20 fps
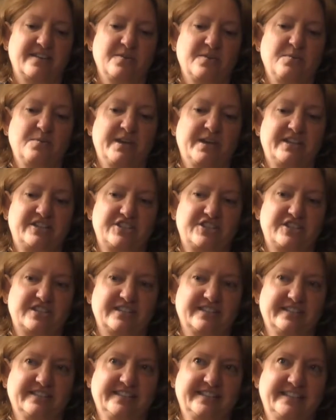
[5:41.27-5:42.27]

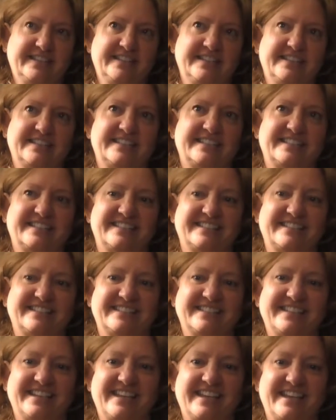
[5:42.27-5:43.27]
which
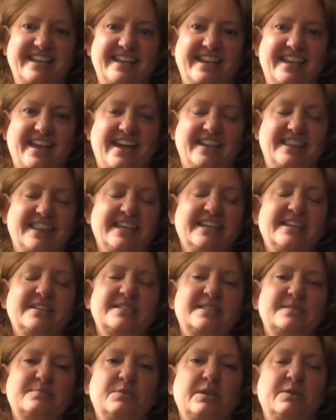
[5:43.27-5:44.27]
I think
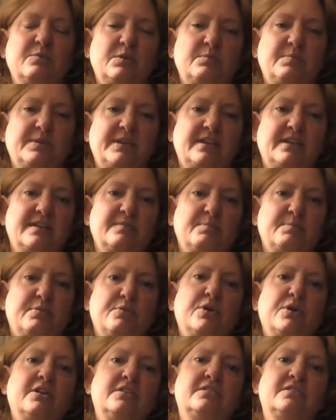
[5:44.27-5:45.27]
it would be
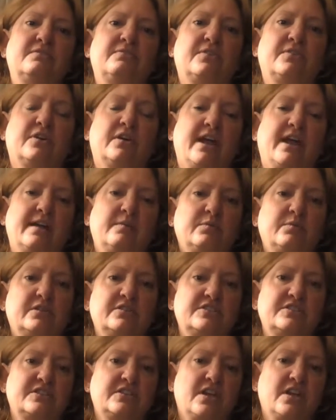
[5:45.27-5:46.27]
important for Edward
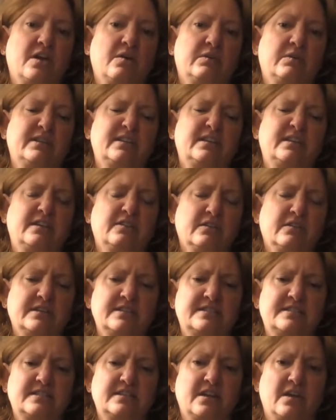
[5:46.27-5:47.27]
to know and the
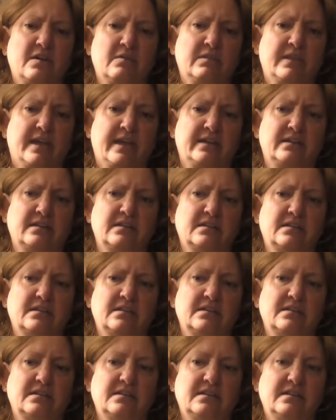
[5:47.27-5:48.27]
Nearys to know that
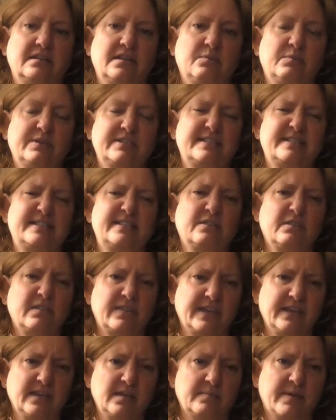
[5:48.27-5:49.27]
we still
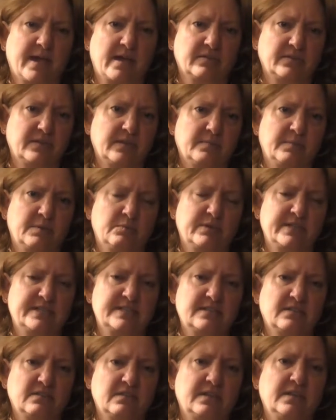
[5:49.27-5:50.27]
think about them and we
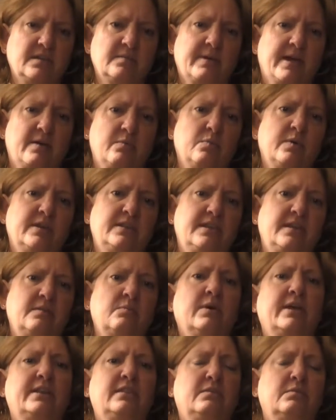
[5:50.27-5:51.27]
still think about what they
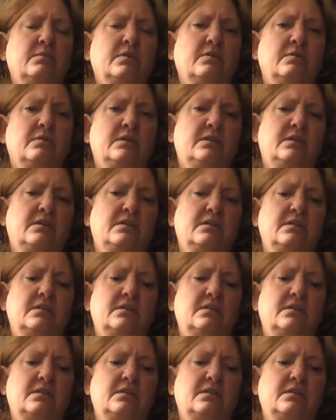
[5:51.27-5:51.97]
went through and